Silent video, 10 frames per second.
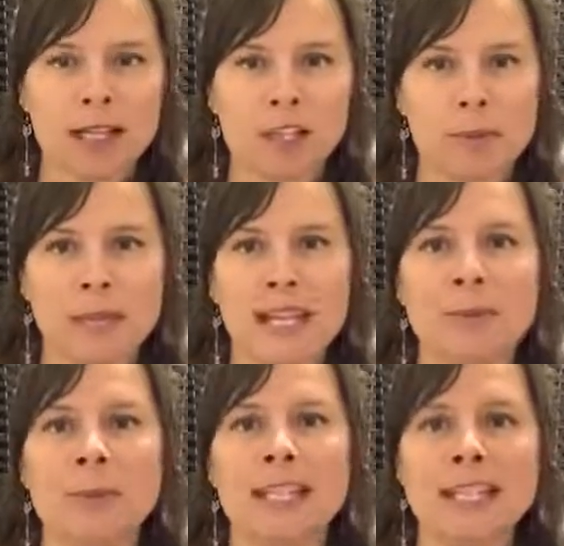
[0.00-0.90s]
to
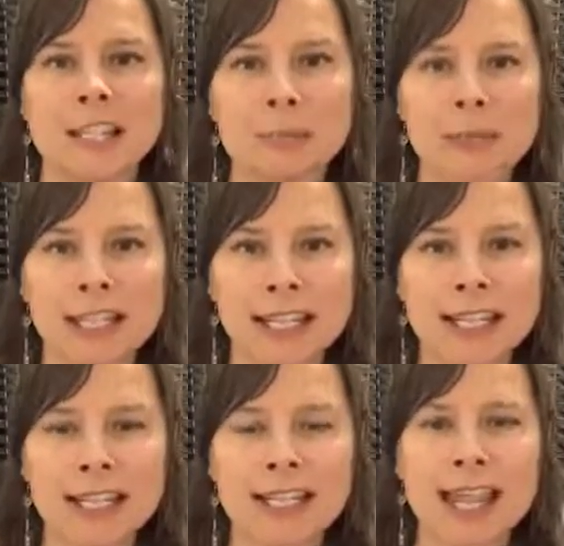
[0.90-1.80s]
being
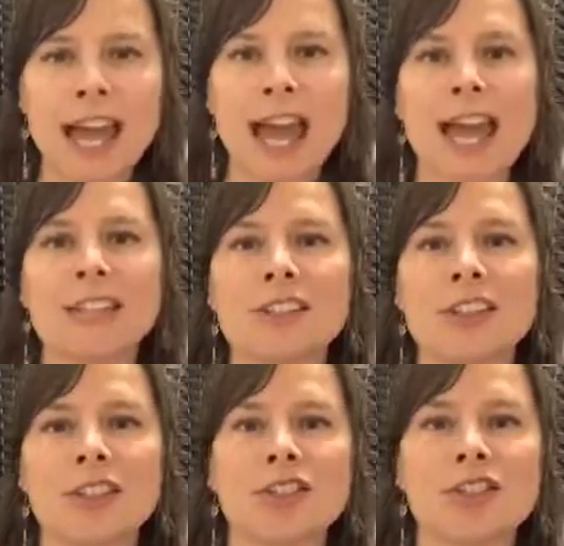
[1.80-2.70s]
manipulated and
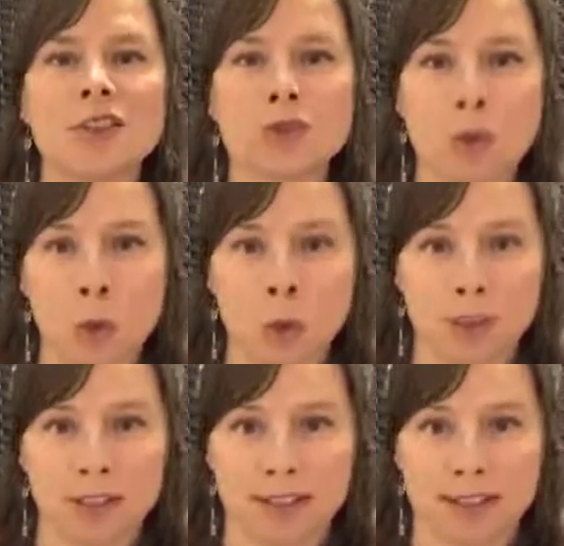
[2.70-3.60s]

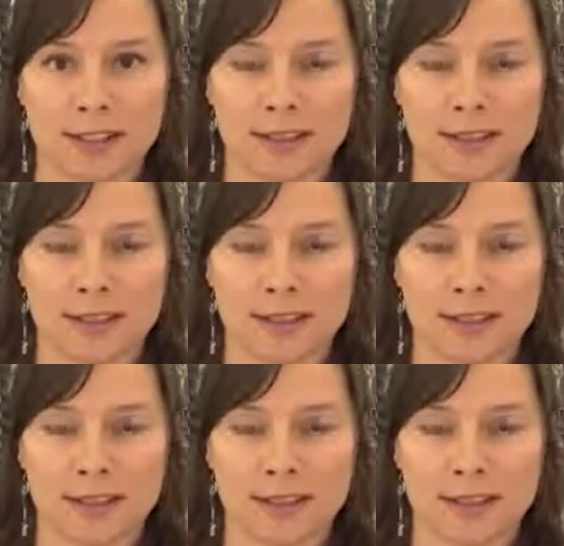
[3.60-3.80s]
controlled